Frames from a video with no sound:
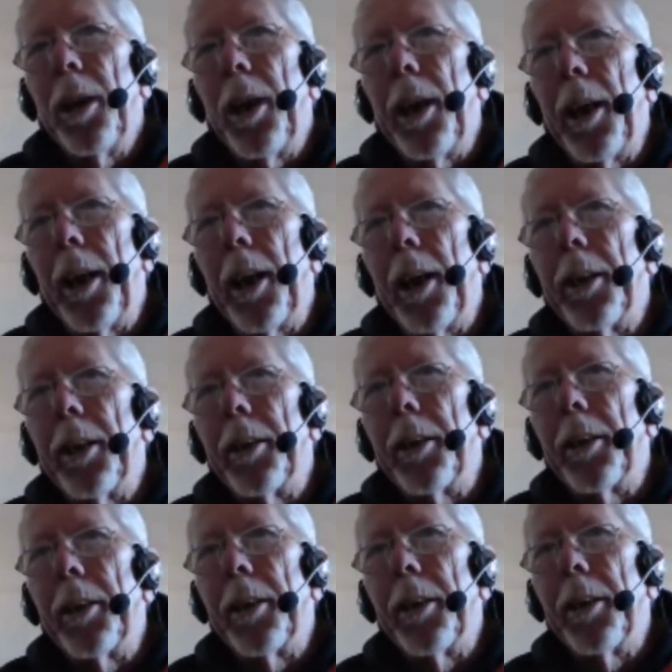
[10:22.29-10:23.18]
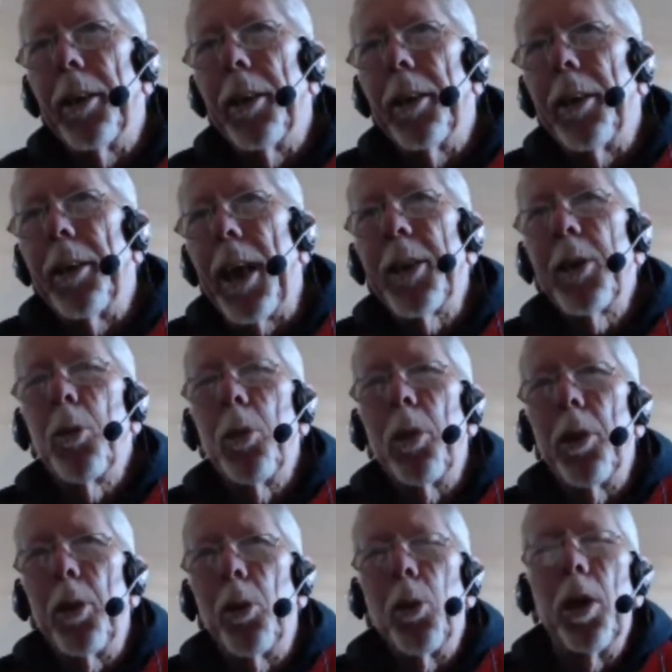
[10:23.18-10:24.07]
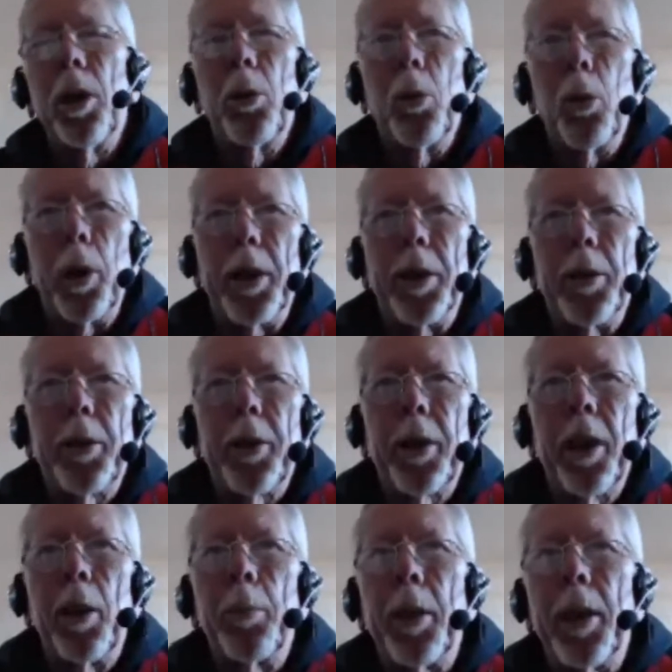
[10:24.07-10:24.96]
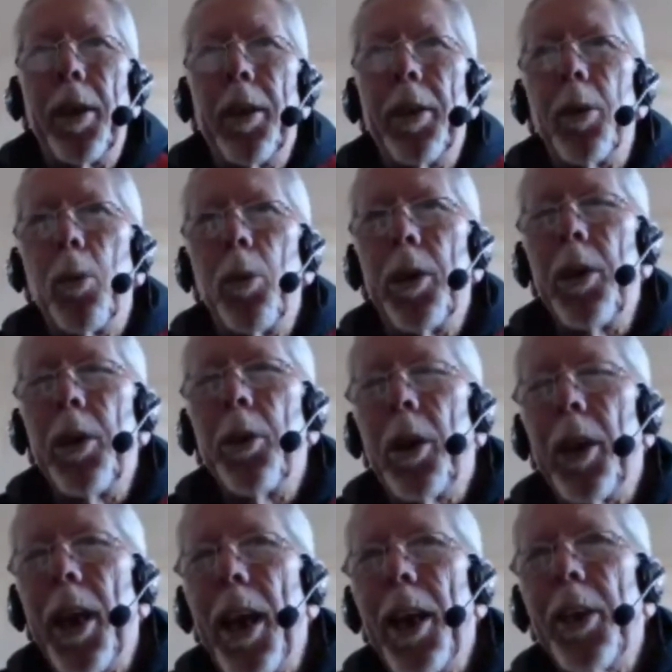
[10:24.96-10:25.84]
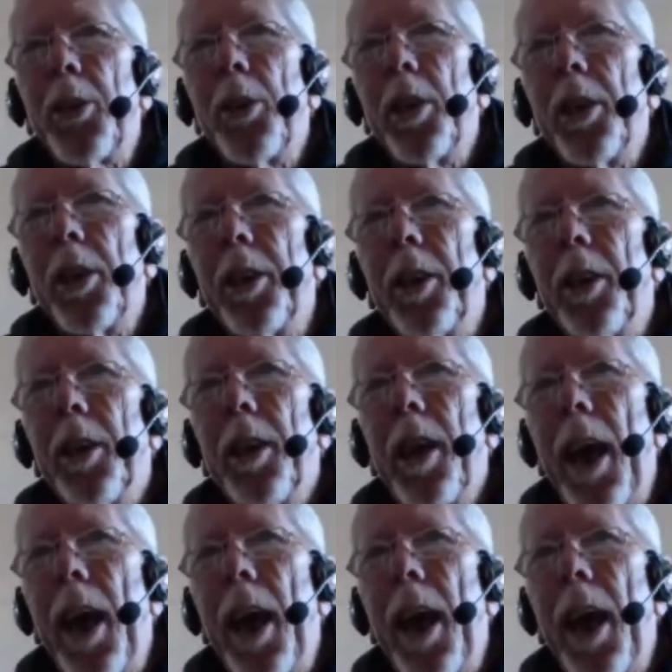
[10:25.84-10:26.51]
And that's where the real wins come in, is when you can actually